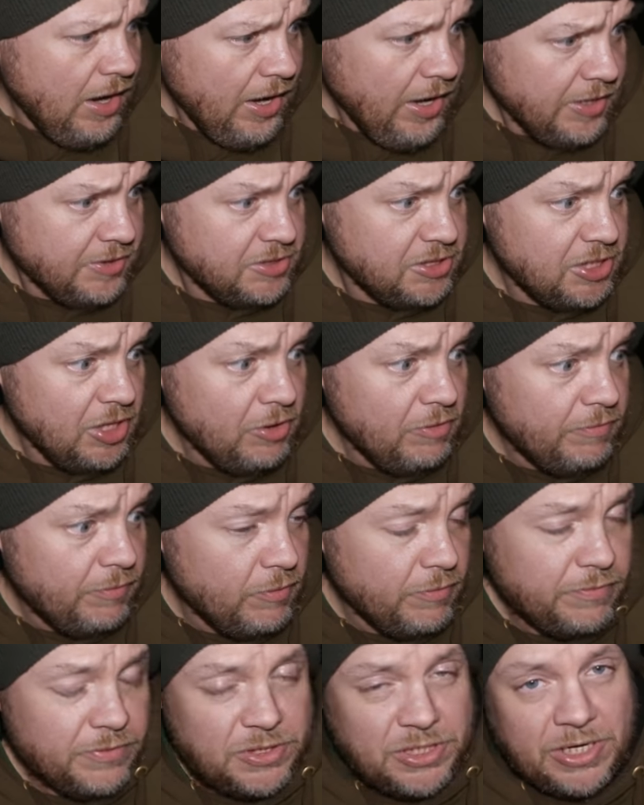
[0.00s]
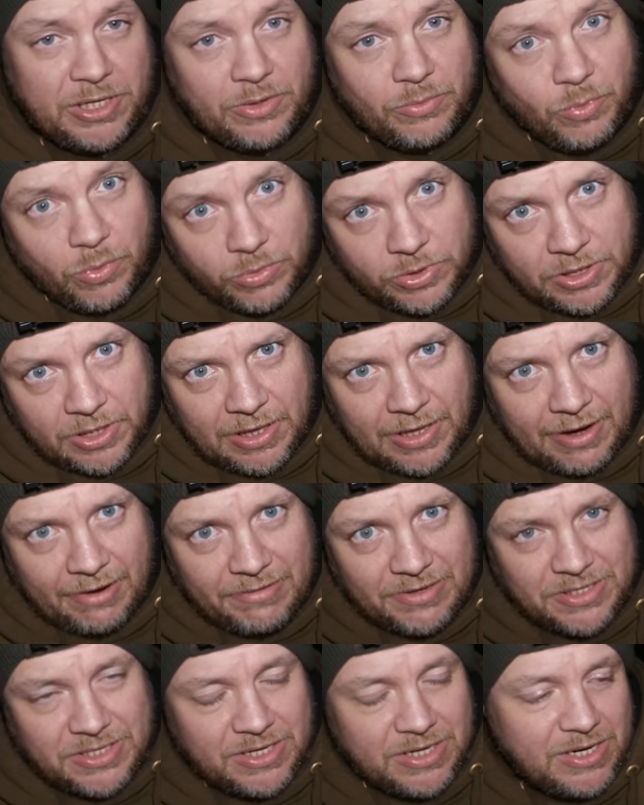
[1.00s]
and so forth, and check the water
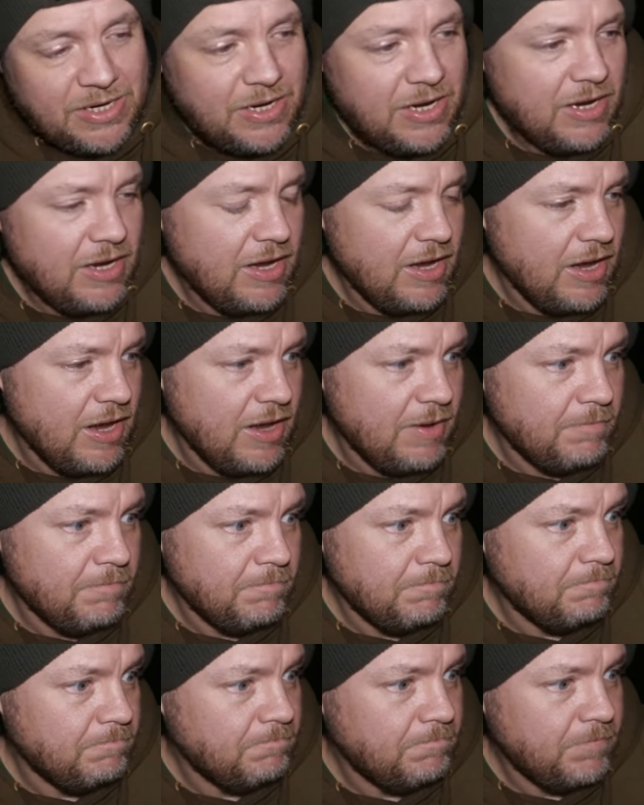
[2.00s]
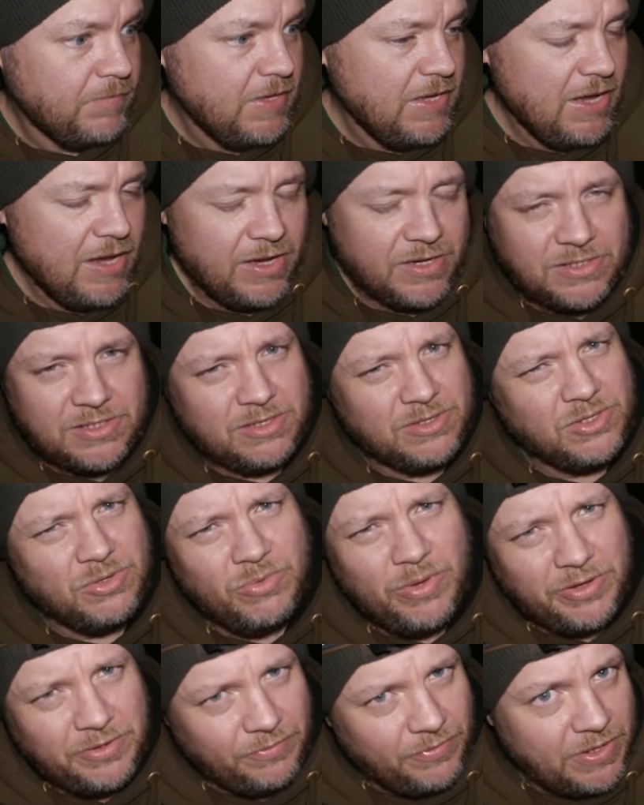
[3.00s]
clarity. So there's all
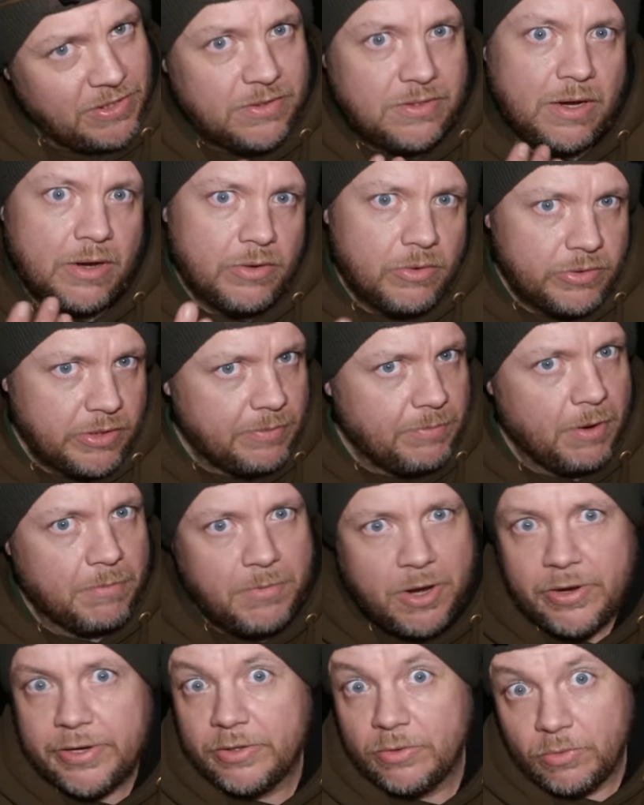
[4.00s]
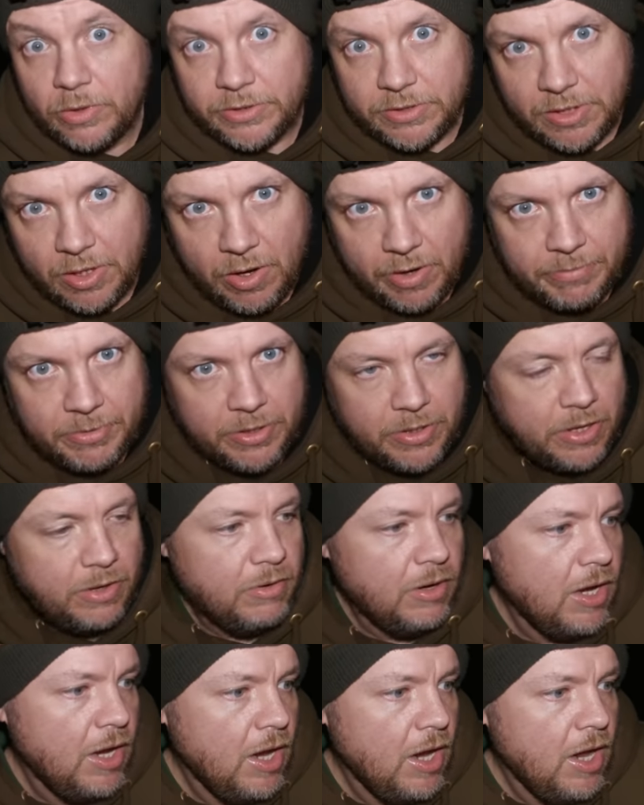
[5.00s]
those things going on in my mind all the time, you know.
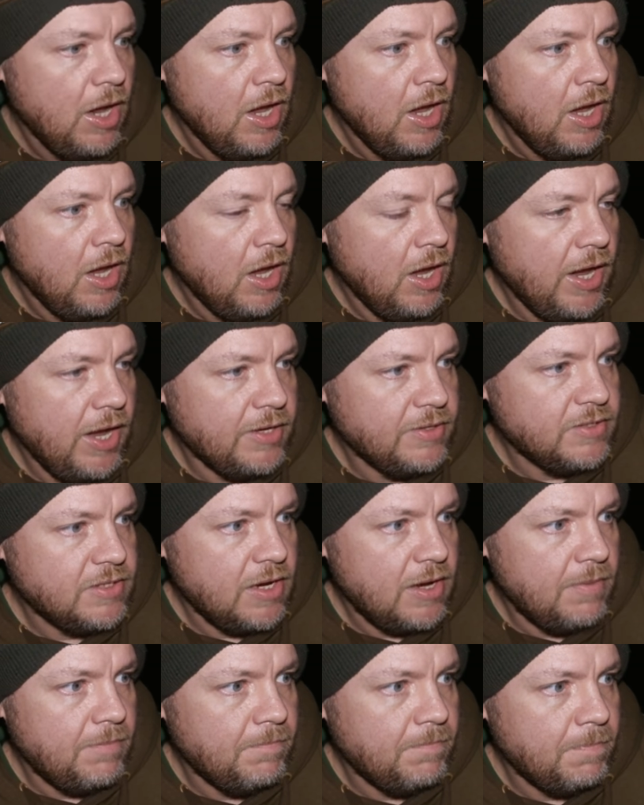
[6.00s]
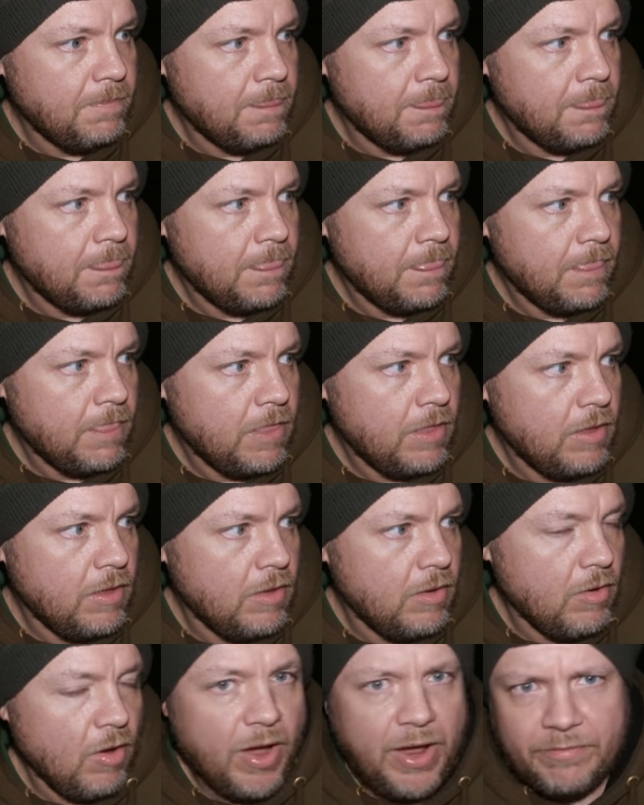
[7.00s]
And
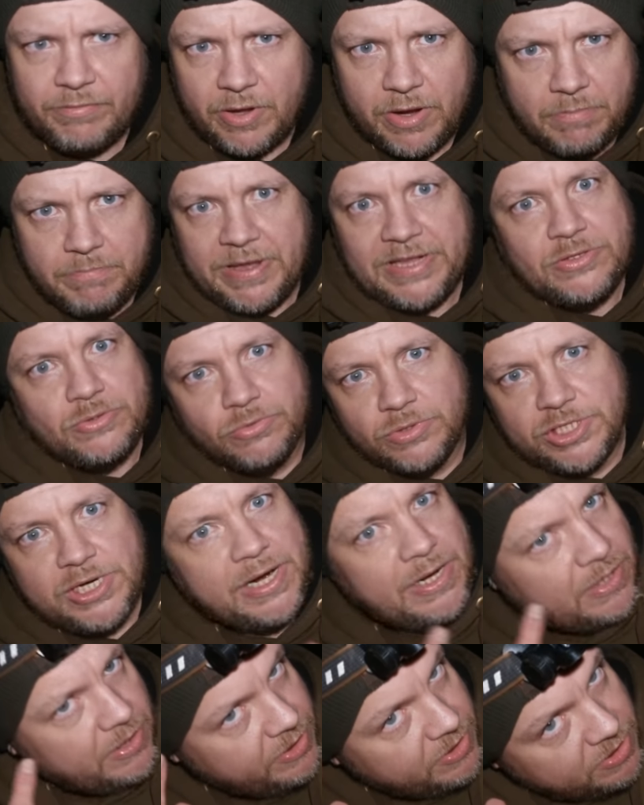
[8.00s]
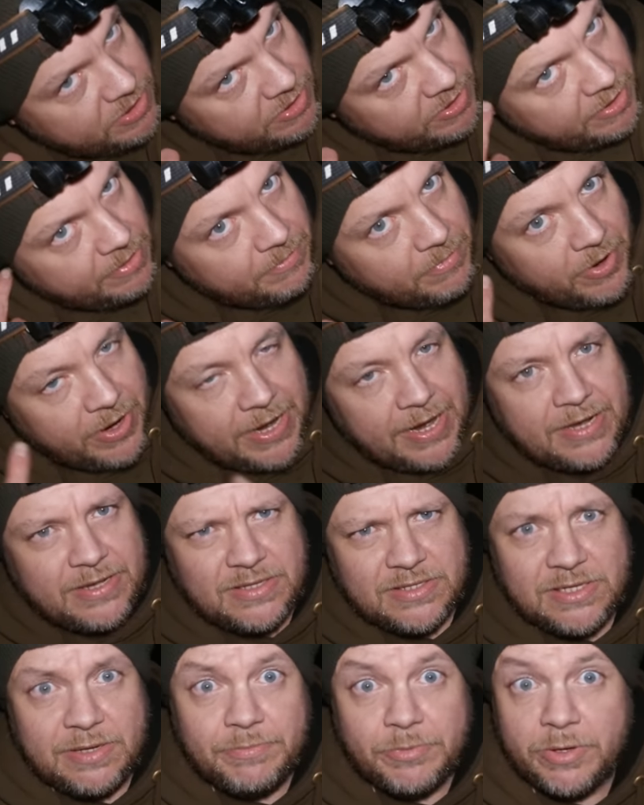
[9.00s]
I have like a mental checklist in my head,
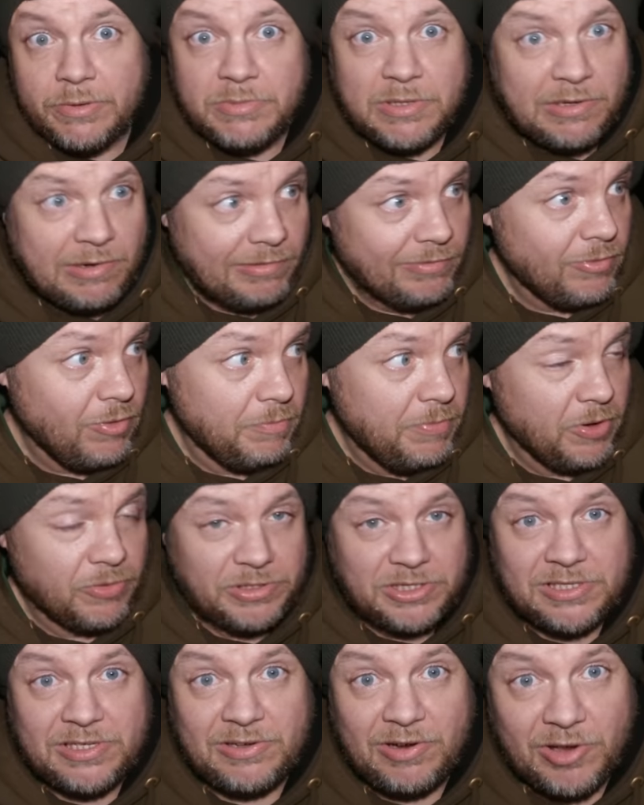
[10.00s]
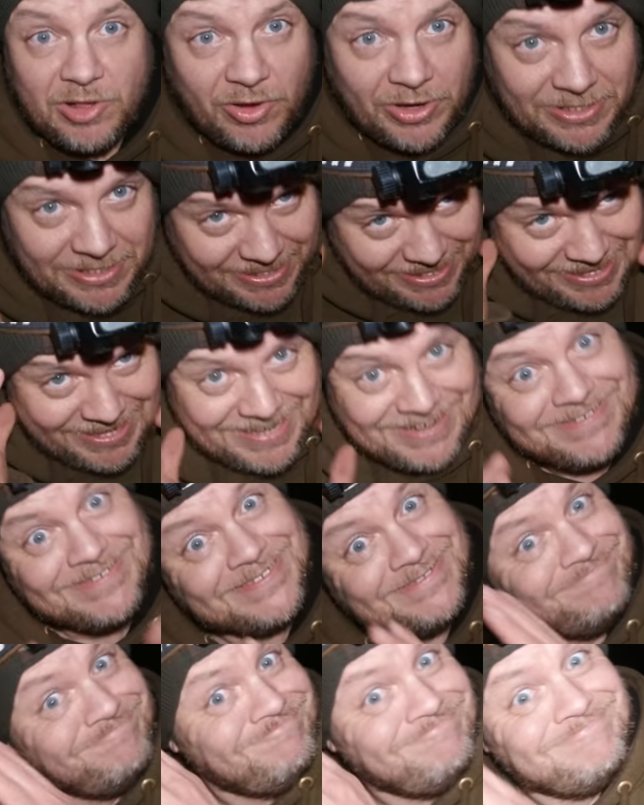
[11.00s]
and sometimes I've got to be honest, I'd like to get it
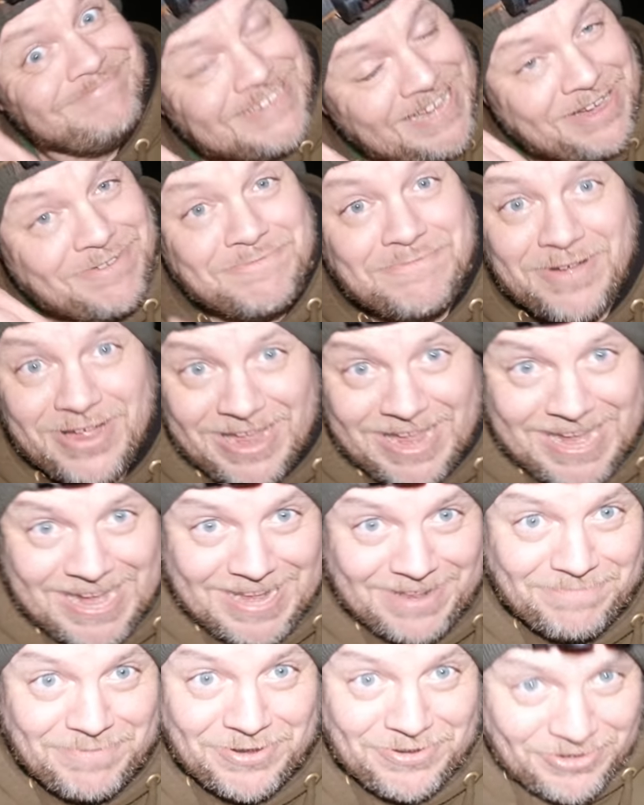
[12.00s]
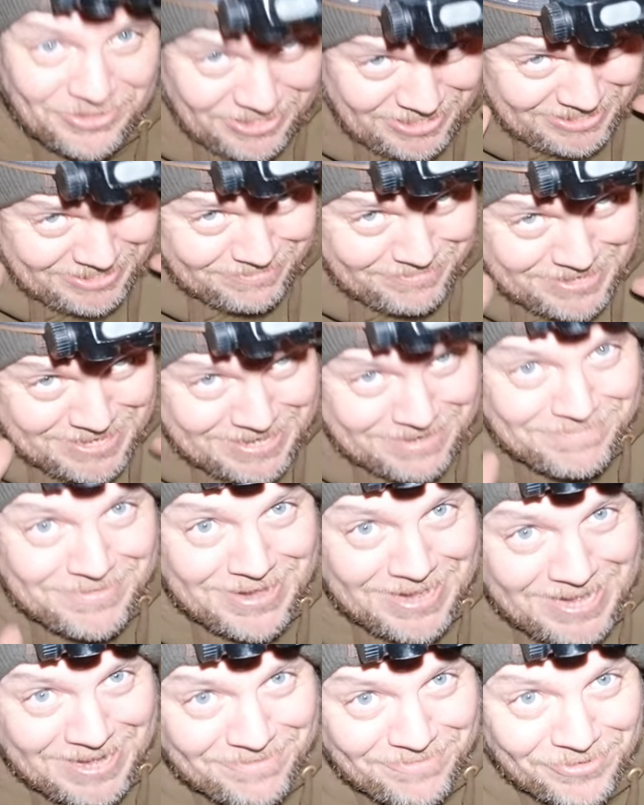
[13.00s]
out my head because it's making
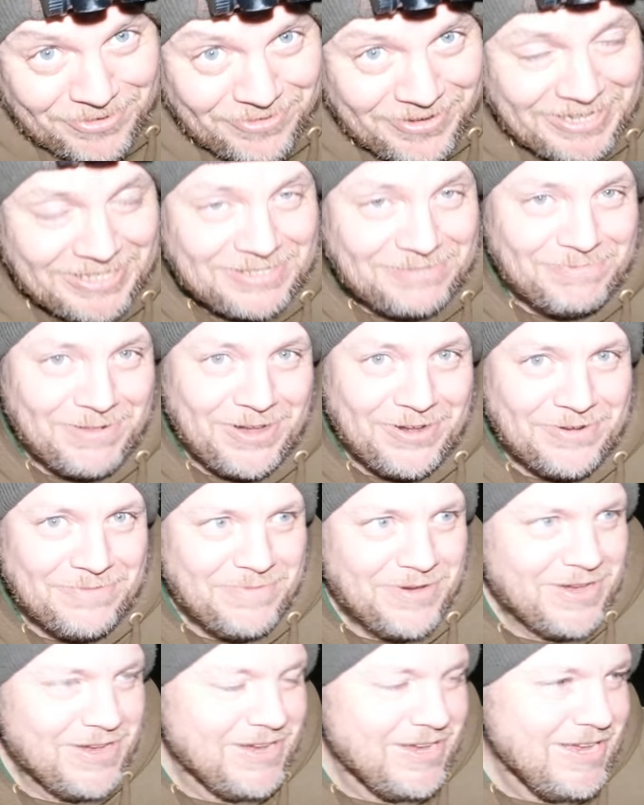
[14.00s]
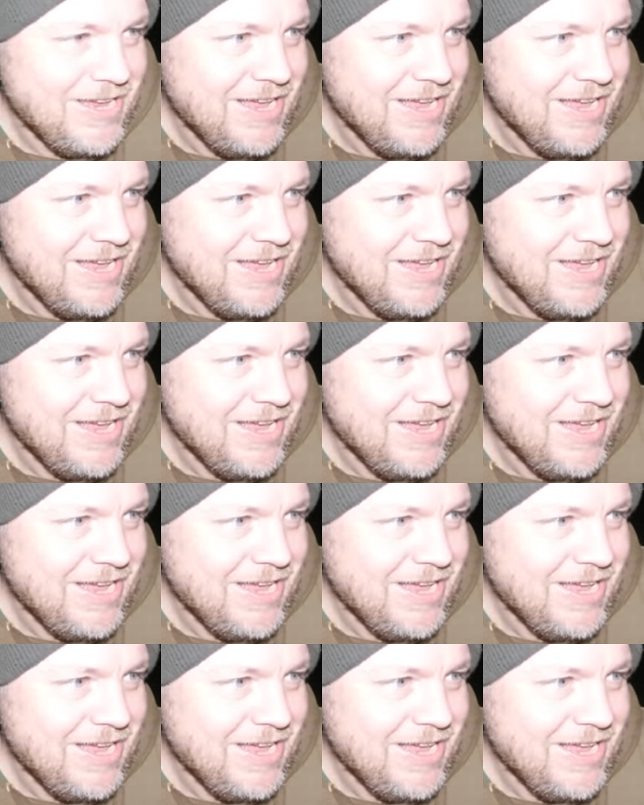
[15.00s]
my head want to explode. But